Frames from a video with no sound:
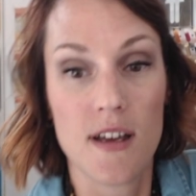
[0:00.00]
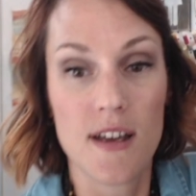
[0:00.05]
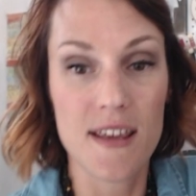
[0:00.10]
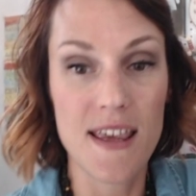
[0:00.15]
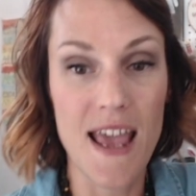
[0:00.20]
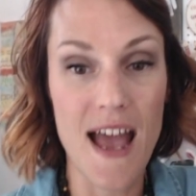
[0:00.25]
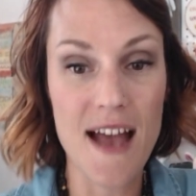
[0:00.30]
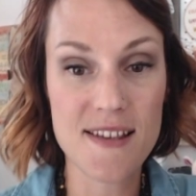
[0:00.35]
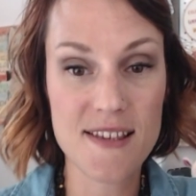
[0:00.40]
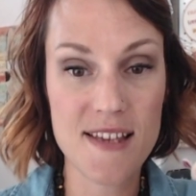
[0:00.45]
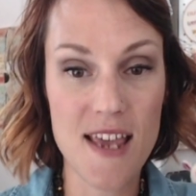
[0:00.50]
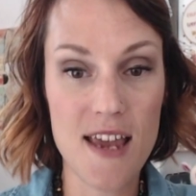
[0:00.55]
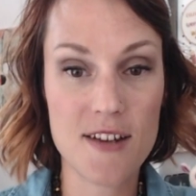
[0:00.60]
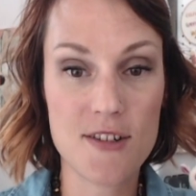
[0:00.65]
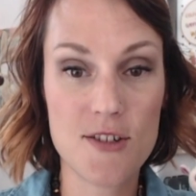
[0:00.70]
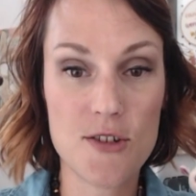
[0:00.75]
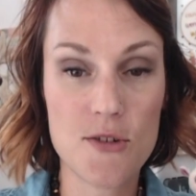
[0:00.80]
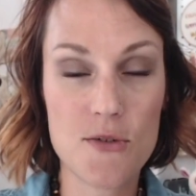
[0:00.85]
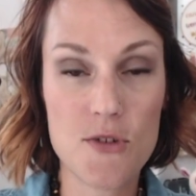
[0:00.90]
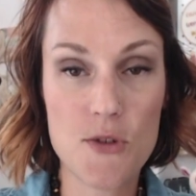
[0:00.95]

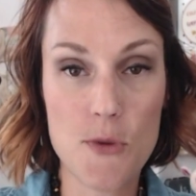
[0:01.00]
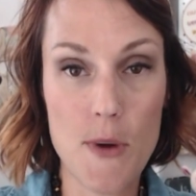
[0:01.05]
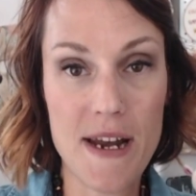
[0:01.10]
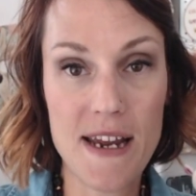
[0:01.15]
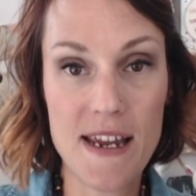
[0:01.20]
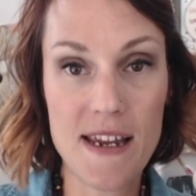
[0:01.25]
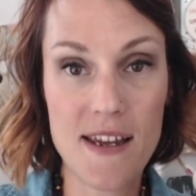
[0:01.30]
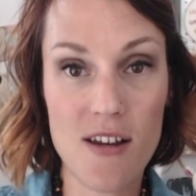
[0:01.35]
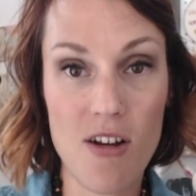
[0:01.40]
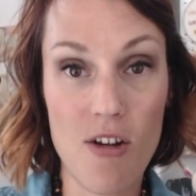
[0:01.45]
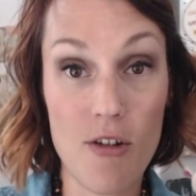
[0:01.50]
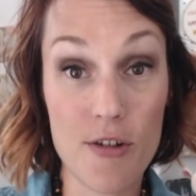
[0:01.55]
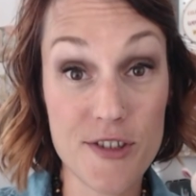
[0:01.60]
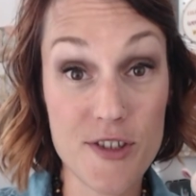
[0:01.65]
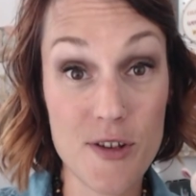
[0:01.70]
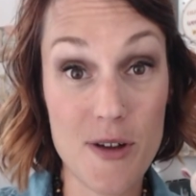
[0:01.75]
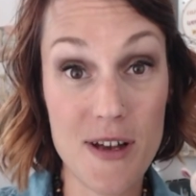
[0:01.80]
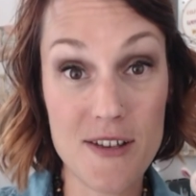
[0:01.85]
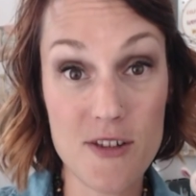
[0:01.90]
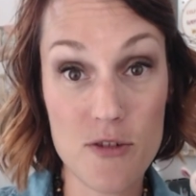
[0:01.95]
Cascade 220
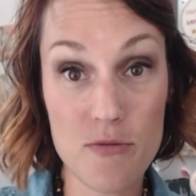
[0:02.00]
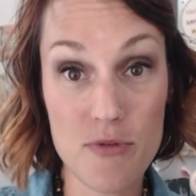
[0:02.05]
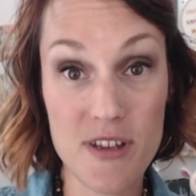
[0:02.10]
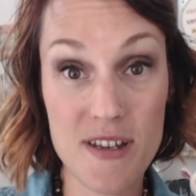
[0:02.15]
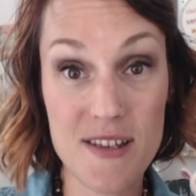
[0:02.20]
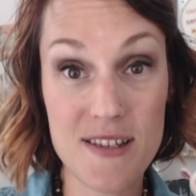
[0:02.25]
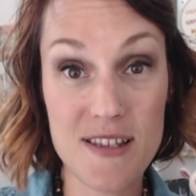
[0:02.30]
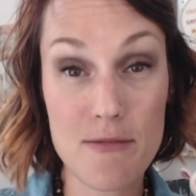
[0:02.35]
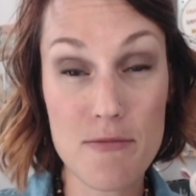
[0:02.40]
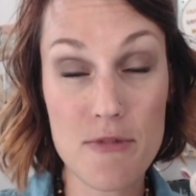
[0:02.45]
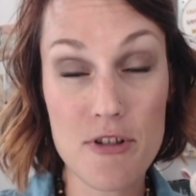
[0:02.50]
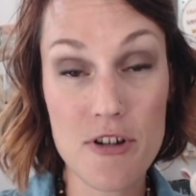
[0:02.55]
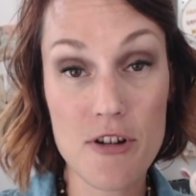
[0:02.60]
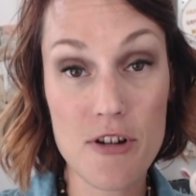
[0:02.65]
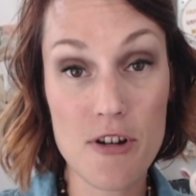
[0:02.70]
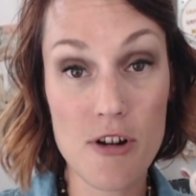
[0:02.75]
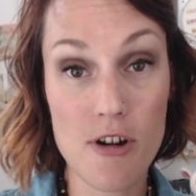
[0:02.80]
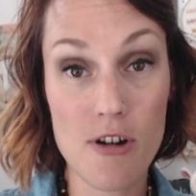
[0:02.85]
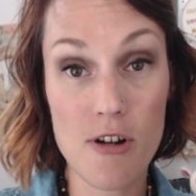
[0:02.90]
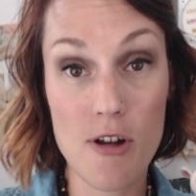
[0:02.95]
also has a really
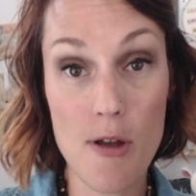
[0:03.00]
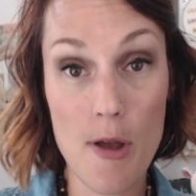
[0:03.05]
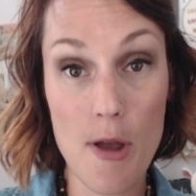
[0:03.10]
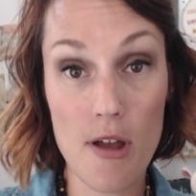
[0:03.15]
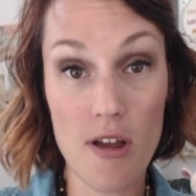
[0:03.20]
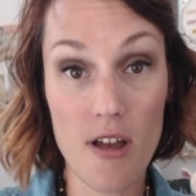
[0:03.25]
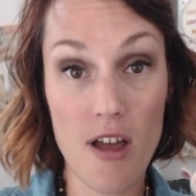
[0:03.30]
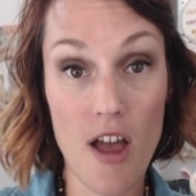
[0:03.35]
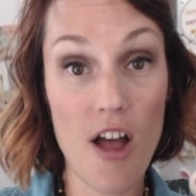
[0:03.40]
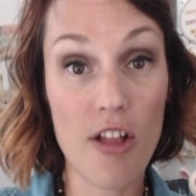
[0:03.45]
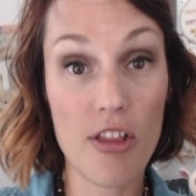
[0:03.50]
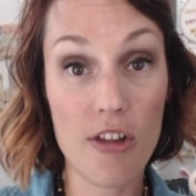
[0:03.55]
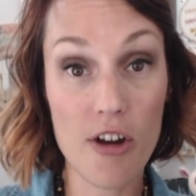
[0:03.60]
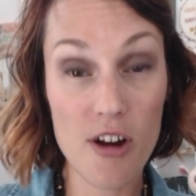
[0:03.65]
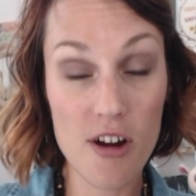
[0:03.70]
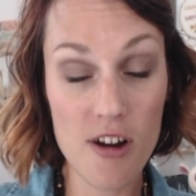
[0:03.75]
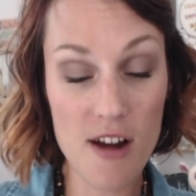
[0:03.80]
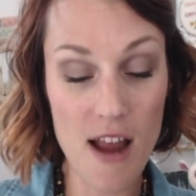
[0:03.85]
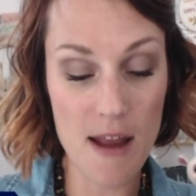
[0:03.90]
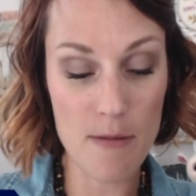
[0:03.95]
similar
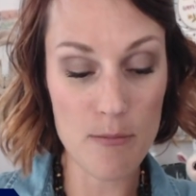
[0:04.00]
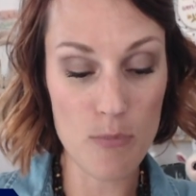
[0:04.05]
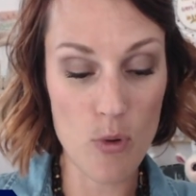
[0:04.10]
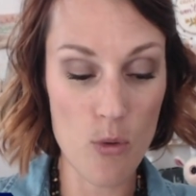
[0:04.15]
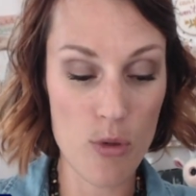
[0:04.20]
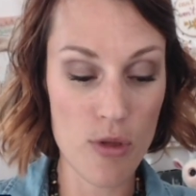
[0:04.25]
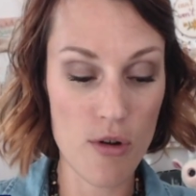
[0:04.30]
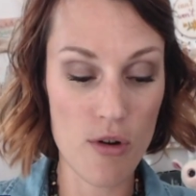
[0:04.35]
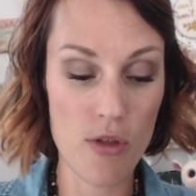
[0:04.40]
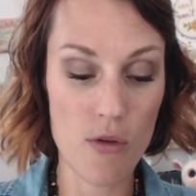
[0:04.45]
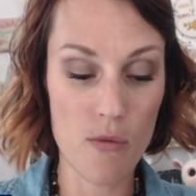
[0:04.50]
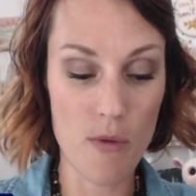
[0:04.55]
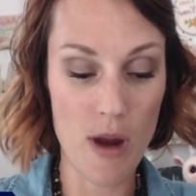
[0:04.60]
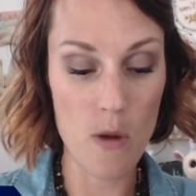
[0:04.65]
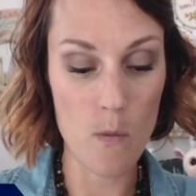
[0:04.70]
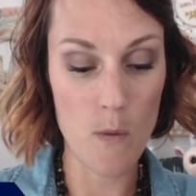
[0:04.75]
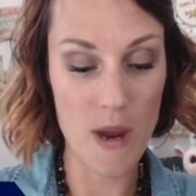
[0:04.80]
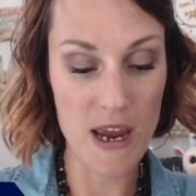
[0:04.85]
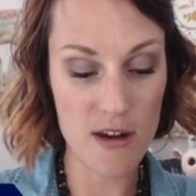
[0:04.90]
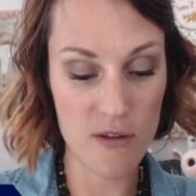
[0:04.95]
color, and both are the
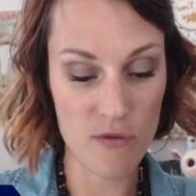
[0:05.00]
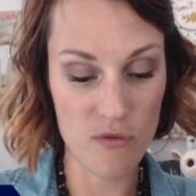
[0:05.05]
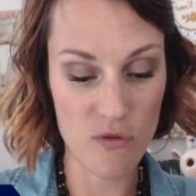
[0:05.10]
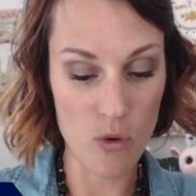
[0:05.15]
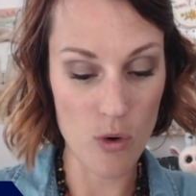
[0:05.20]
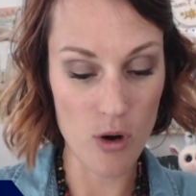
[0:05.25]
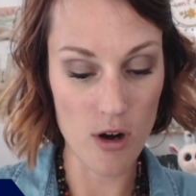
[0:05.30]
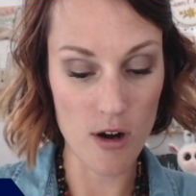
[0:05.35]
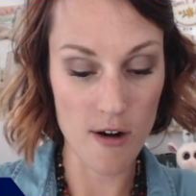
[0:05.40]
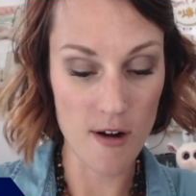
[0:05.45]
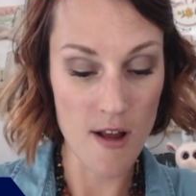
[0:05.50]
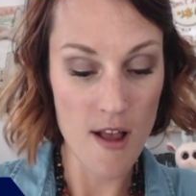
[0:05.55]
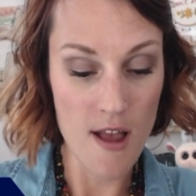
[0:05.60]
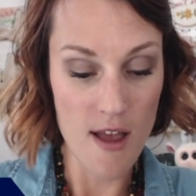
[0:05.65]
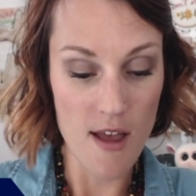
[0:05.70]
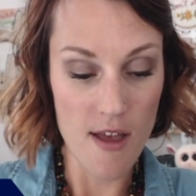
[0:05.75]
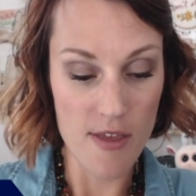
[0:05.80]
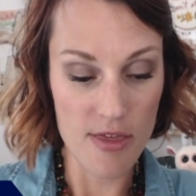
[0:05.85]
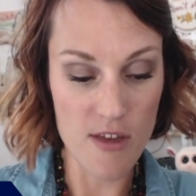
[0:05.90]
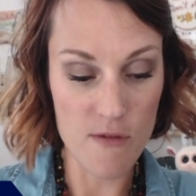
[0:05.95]
right weight for
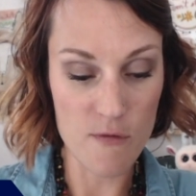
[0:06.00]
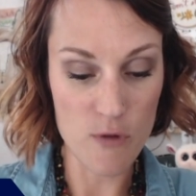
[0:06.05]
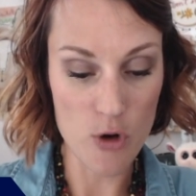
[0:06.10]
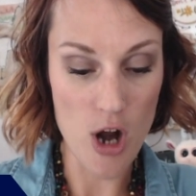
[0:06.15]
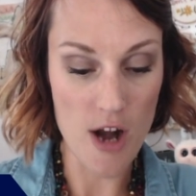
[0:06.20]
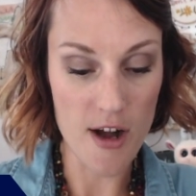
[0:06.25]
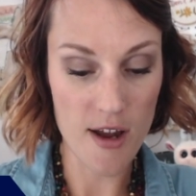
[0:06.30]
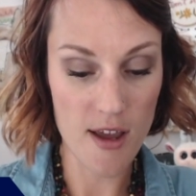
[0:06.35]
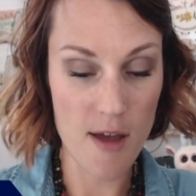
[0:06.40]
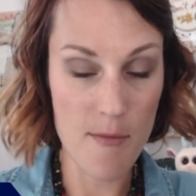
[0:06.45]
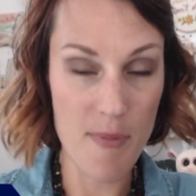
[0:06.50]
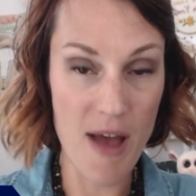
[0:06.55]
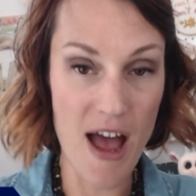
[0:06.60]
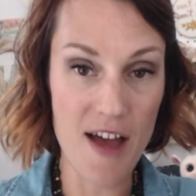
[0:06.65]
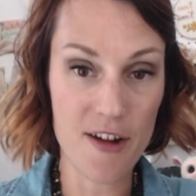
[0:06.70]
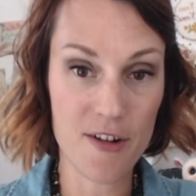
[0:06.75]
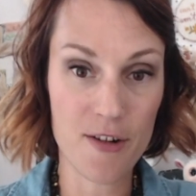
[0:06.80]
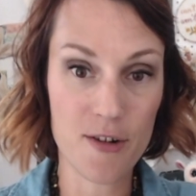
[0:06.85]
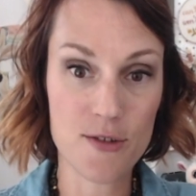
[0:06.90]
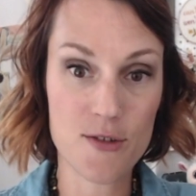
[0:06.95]
the Veronica
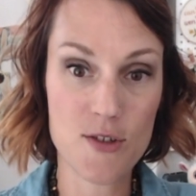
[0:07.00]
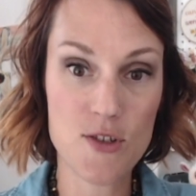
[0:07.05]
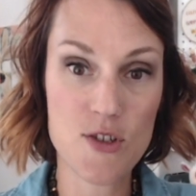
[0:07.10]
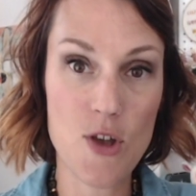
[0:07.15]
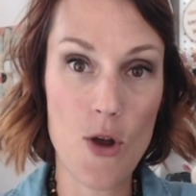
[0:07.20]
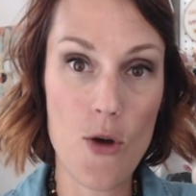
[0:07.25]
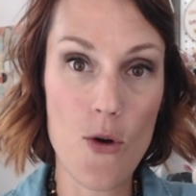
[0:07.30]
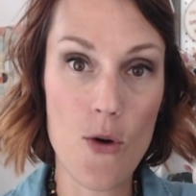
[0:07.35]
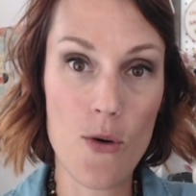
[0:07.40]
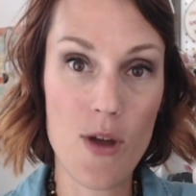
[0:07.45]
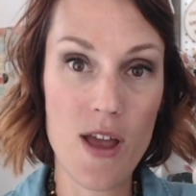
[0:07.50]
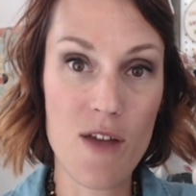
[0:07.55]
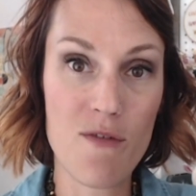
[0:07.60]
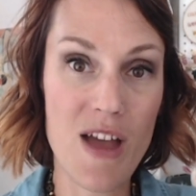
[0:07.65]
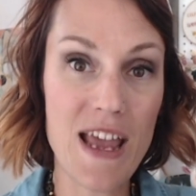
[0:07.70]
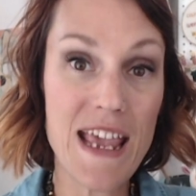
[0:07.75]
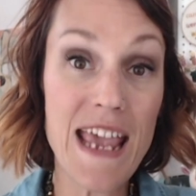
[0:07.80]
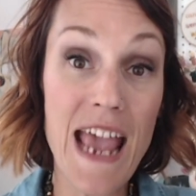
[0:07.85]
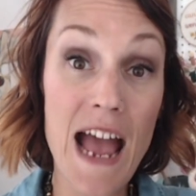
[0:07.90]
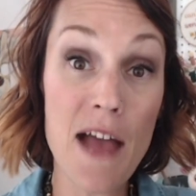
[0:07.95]
pattern. So if
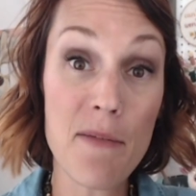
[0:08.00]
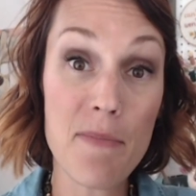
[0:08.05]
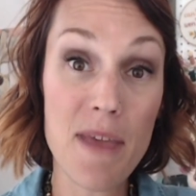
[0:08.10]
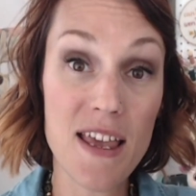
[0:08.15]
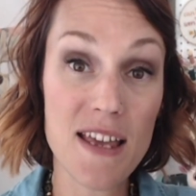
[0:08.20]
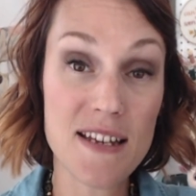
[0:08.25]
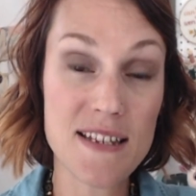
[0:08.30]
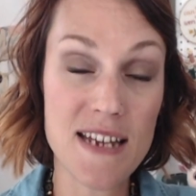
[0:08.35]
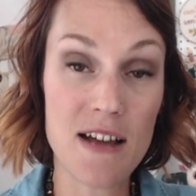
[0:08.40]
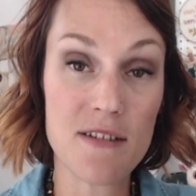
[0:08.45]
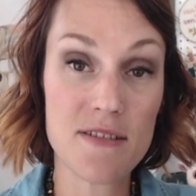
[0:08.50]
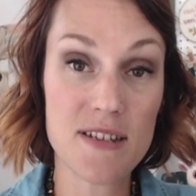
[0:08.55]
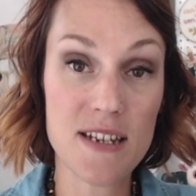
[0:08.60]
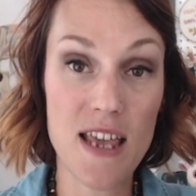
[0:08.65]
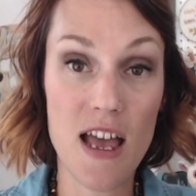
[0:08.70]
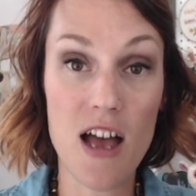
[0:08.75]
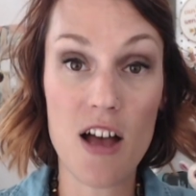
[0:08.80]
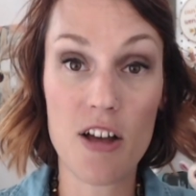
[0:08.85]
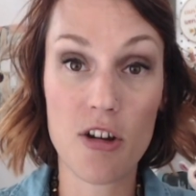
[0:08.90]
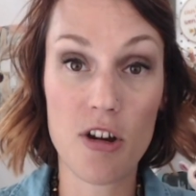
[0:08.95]
I can't make it down to
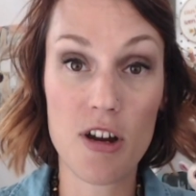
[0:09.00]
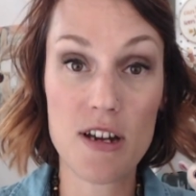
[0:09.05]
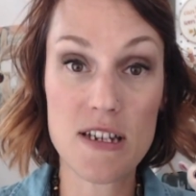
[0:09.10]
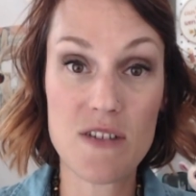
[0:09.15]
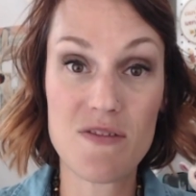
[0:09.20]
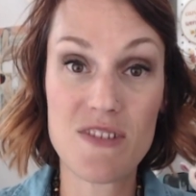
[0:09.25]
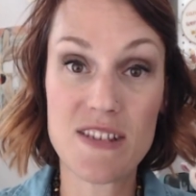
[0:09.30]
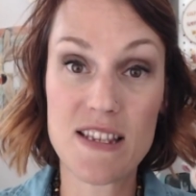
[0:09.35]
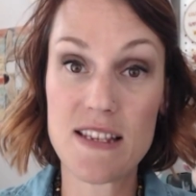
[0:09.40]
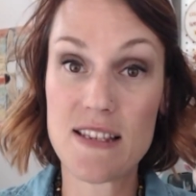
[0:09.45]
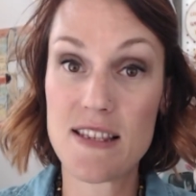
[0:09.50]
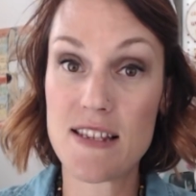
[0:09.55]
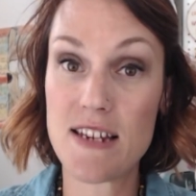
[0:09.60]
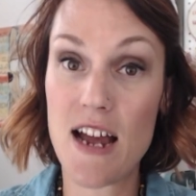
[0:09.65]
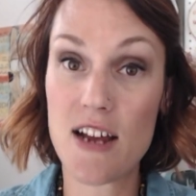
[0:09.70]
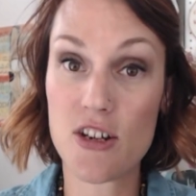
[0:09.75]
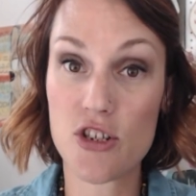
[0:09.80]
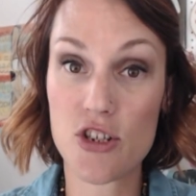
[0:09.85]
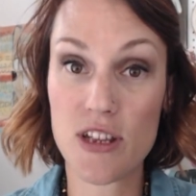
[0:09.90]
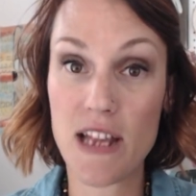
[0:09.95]
Calgary to visit
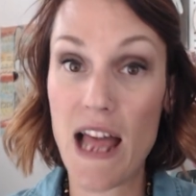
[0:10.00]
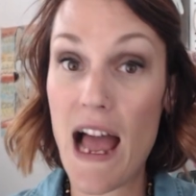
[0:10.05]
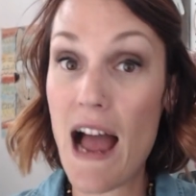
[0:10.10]
Stash